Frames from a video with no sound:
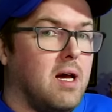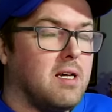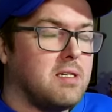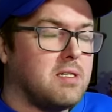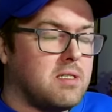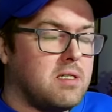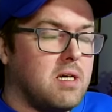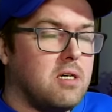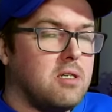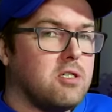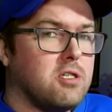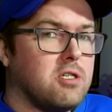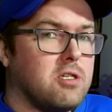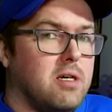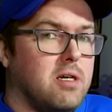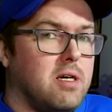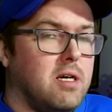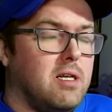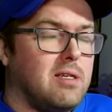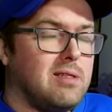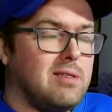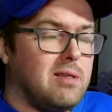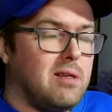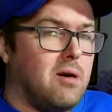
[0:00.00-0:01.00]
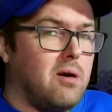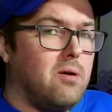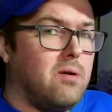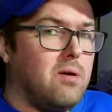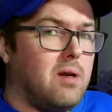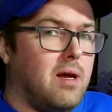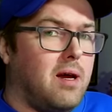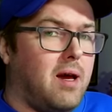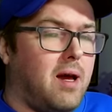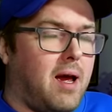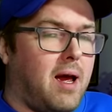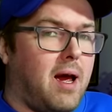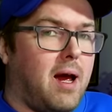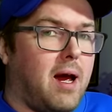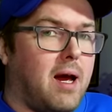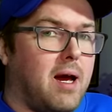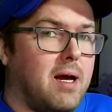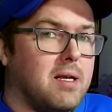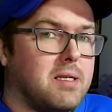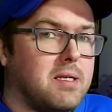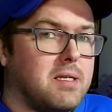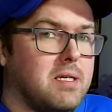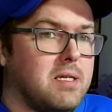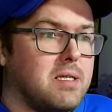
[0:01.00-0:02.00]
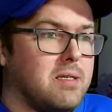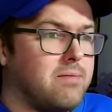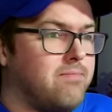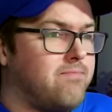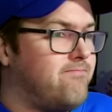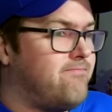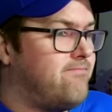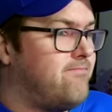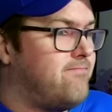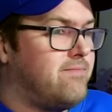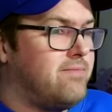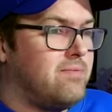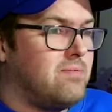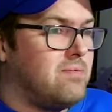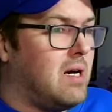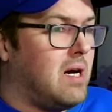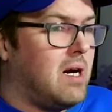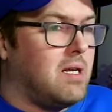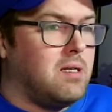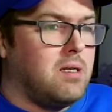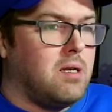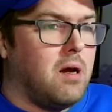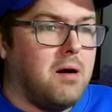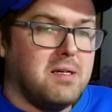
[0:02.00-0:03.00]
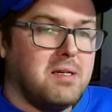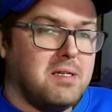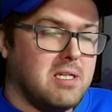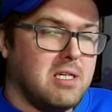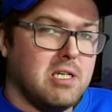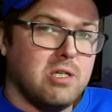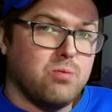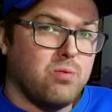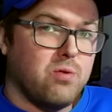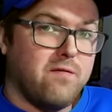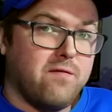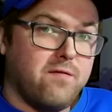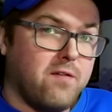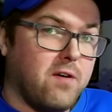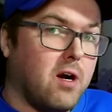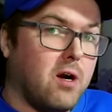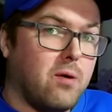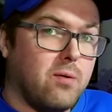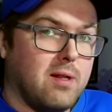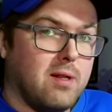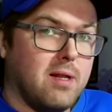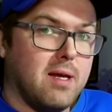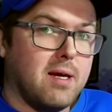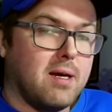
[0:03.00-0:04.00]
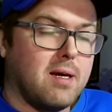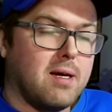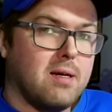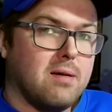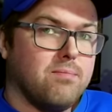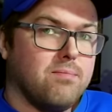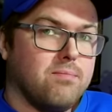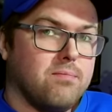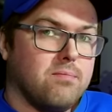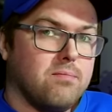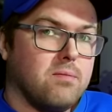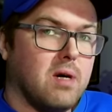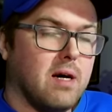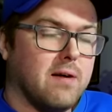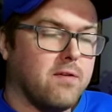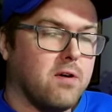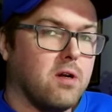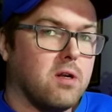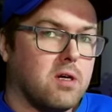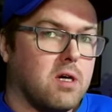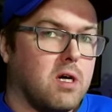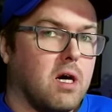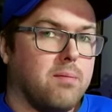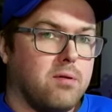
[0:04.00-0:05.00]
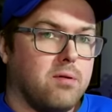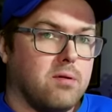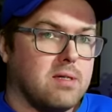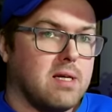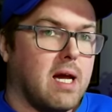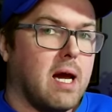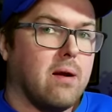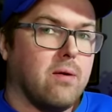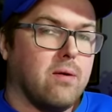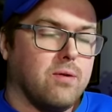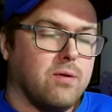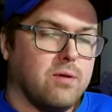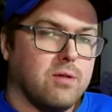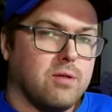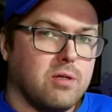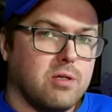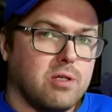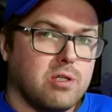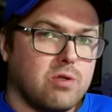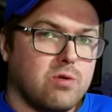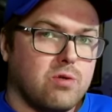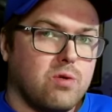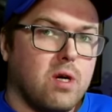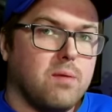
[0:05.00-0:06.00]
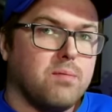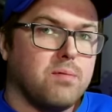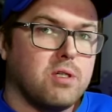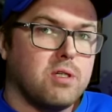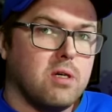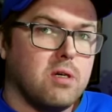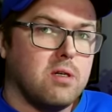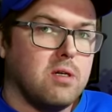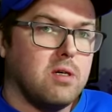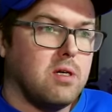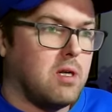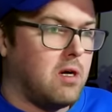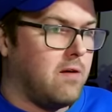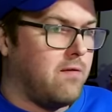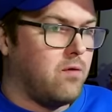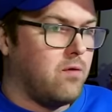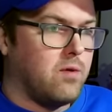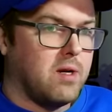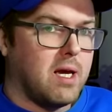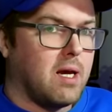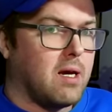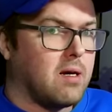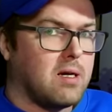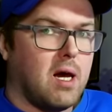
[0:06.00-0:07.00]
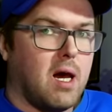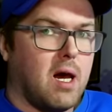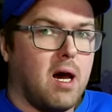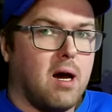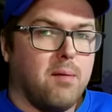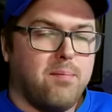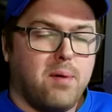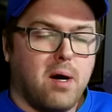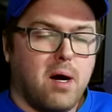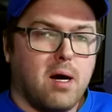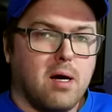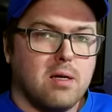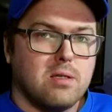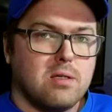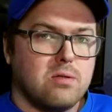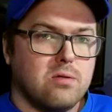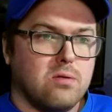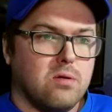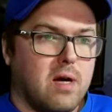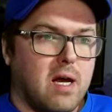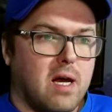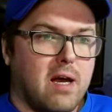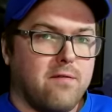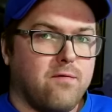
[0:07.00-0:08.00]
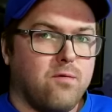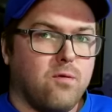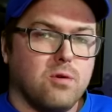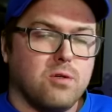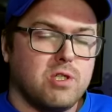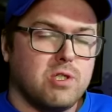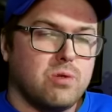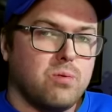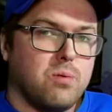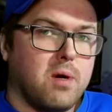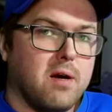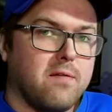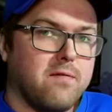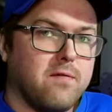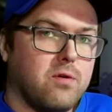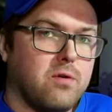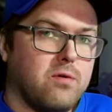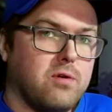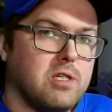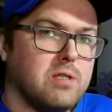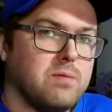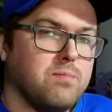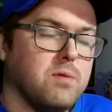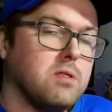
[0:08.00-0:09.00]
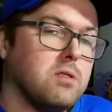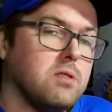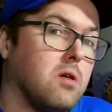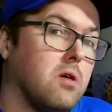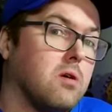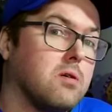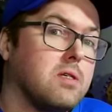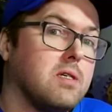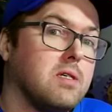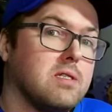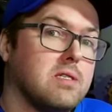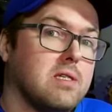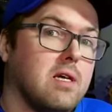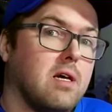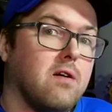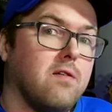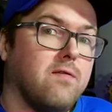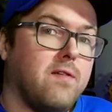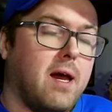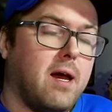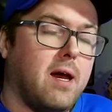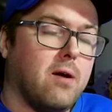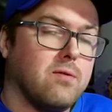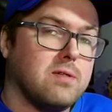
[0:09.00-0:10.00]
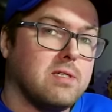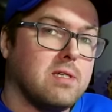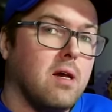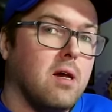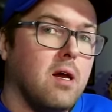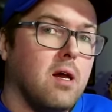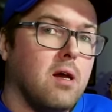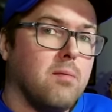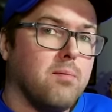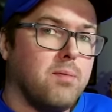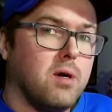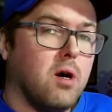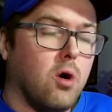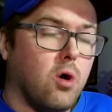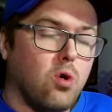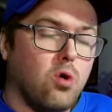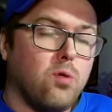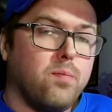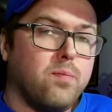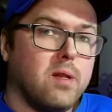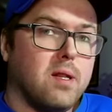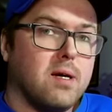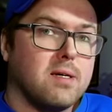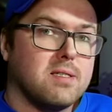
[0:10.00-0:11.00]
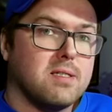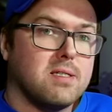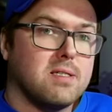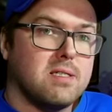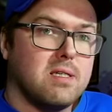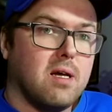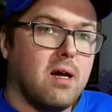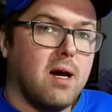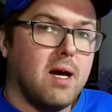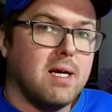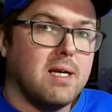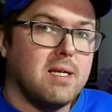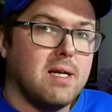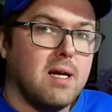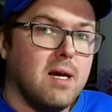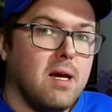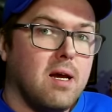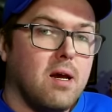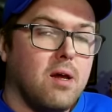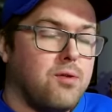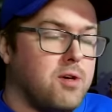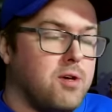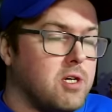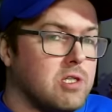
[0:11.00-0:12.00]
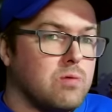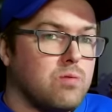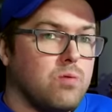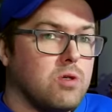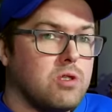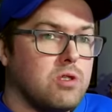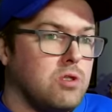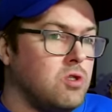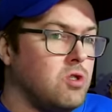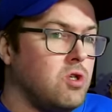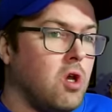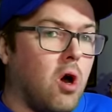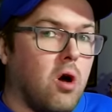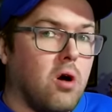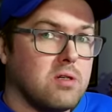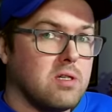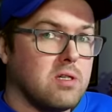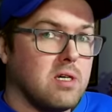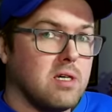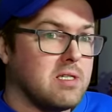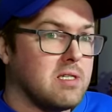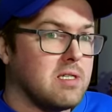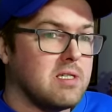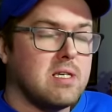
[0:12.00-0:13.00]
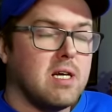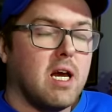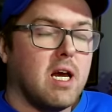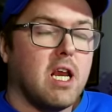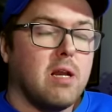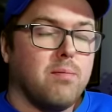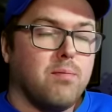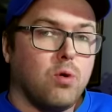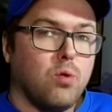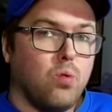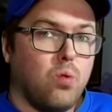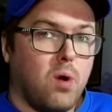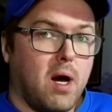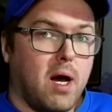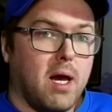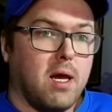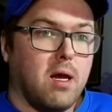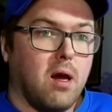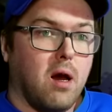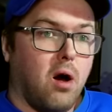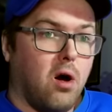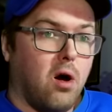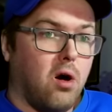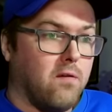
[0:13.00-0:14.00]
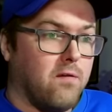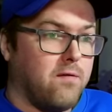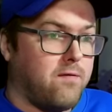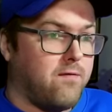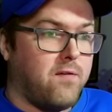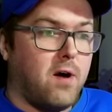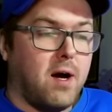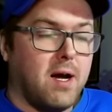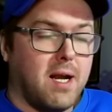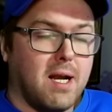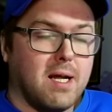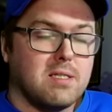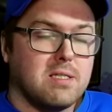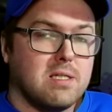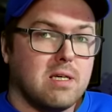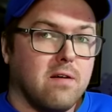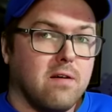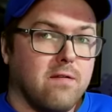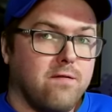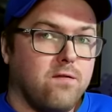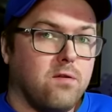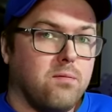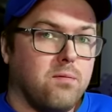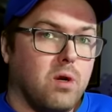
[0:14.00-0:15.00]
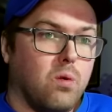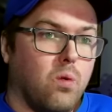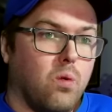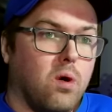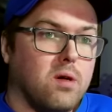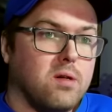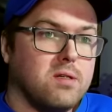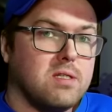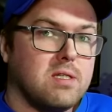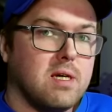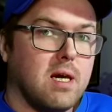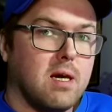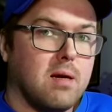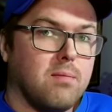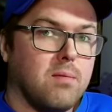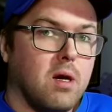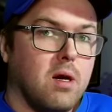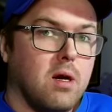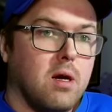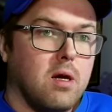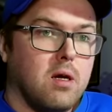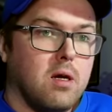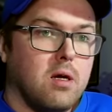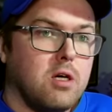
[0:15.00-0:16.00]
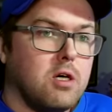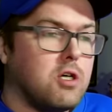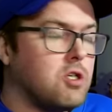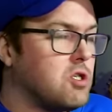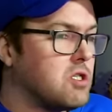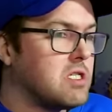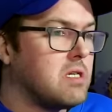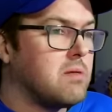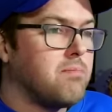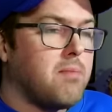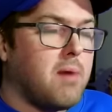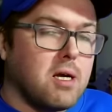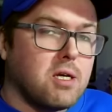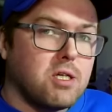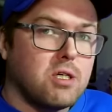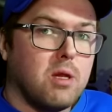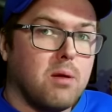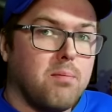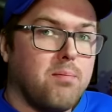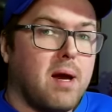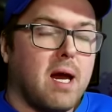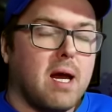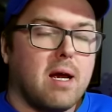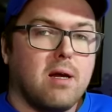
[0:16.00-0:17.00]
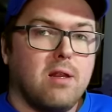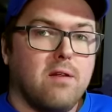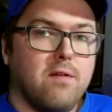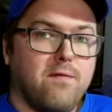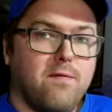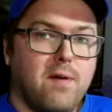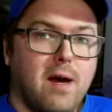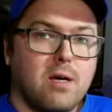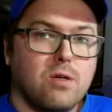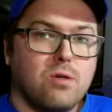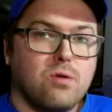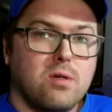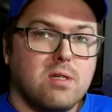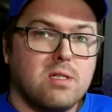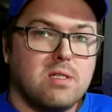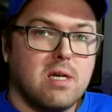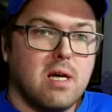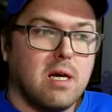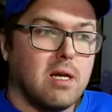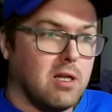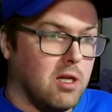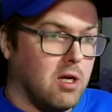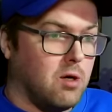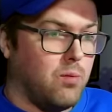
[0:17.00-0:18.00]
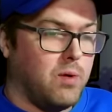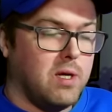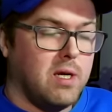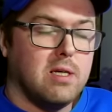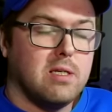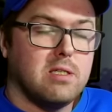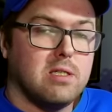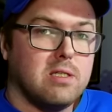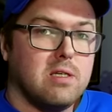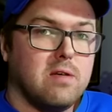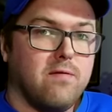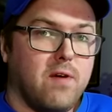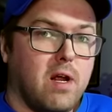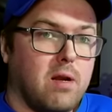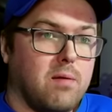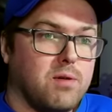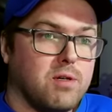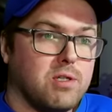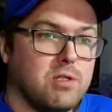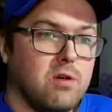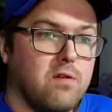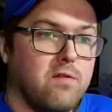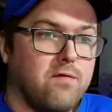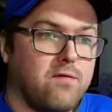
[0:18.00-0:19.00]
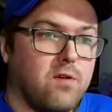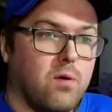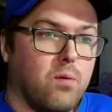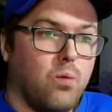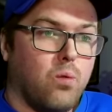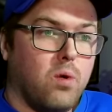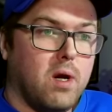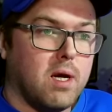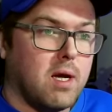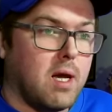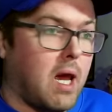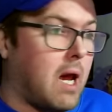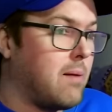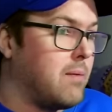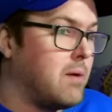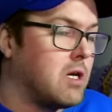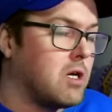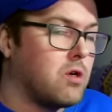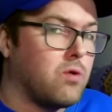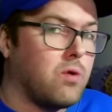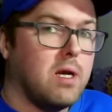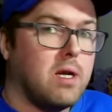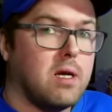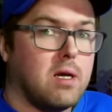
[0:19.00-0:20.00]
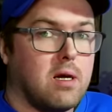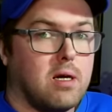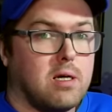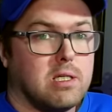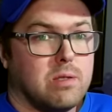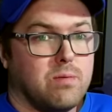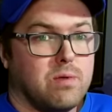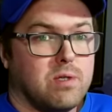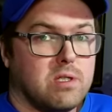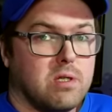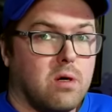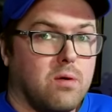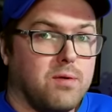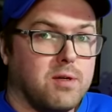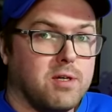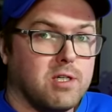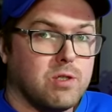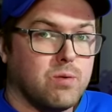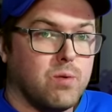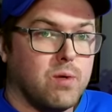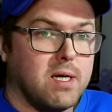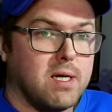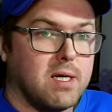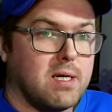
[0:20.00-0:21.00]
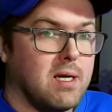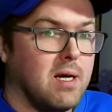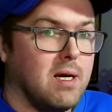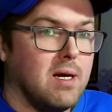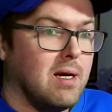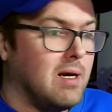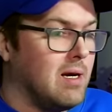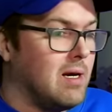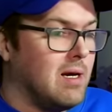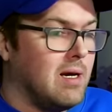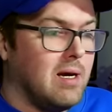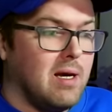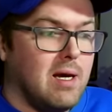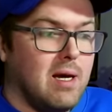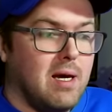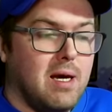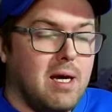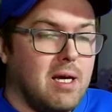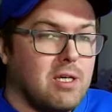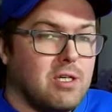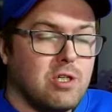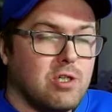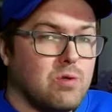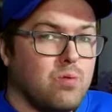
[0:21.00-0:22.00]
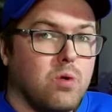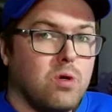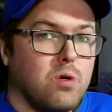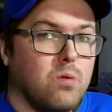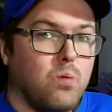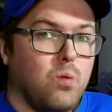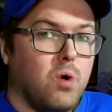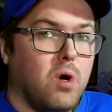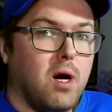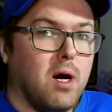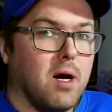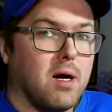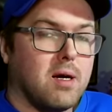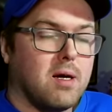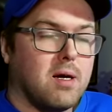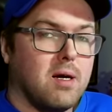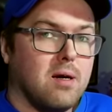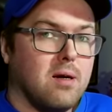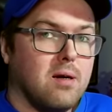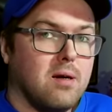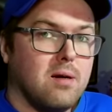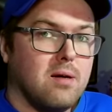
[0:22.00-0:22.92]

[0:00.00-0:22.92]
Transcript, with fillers: Essentially, Lola had a 90s referral link. I've got a couple down in the description, you know, if you want to get car parts or F1 swag for Christmas, knock yourself out. But all plugs aside, this was not a sustainable way of financing a Formula One team. You could just imagine them back at the factory saying, look, we need to develop this new front wing. How many credit cards have we sold this week? It just wouldn't work.